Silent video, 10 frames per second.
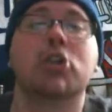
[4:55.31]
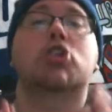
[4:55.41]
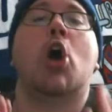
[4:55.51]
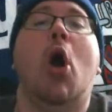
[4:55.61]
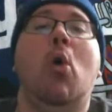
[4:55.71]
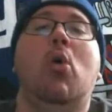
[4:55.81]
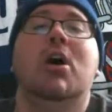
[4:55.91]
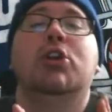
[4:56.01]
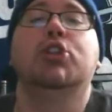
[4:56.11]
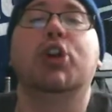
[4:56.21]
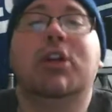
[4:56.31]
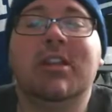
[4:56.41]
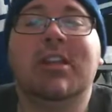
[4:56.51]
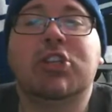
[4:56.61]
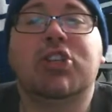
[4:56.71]
Go look
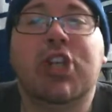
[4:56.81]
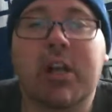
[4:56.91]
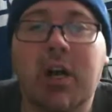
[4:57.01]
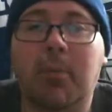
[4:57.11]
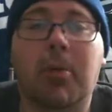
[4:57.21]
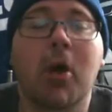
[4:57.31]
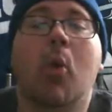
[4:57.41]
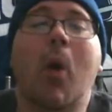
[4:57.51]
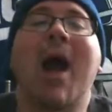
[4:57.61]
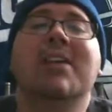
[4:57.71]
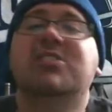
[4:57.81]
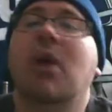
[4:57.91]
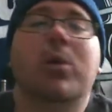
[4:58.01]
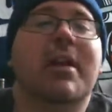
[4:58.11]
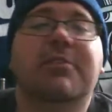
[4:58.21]
this shit up. Why does no
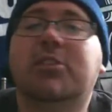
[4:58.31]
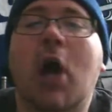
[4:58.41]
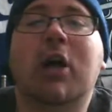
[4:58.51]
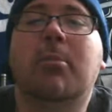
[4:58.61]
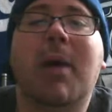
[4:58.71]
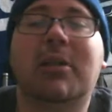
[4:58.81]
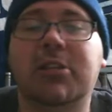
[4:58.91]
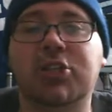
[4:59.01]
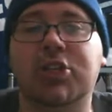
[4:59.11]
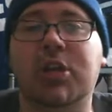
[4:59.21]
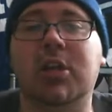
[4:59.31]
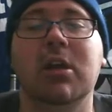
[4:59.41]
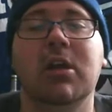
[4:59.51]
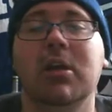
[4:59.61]
one ever talk about this shit?